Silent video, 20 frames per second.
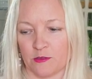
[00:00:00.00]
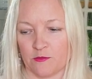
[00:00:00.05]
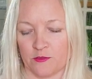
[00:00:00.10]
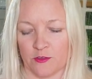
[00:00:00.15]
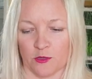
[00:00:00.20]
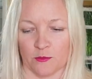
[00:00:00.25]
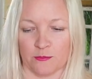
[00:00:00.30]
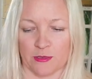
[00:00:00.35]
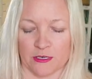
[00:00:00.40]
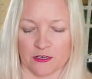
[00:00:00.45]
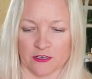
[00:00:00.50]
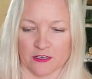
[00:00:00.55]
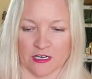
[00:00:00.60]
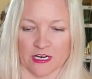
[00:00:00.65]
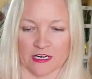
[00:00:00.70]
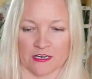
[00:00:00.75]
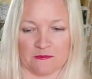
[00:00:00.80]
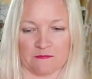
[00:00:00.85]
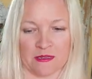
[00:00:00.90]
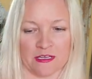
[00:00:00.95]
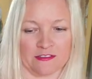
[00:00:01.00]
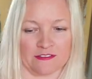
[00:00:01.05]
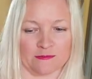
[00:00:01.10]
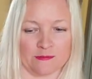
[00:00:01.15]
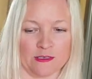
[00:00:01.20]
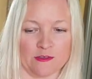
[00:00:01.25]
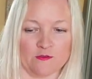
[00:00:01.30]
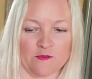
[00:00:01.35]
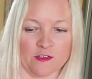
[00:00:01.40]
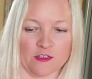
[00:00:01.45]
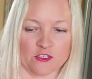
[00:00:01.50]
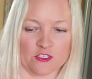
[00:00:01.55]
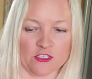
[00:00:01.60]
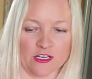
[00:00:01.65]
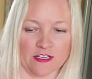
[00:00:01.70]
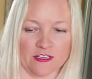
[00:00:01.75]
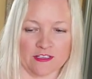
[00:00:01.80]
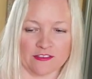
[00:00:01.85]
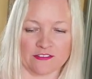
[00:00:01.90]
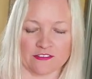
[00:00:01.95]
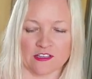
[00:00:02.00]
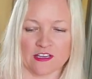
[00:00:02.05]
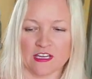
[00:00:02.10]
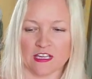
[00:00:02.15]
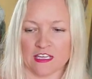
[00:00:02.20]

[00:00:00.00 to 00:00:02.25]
feel bitter and it makes me feel jealous,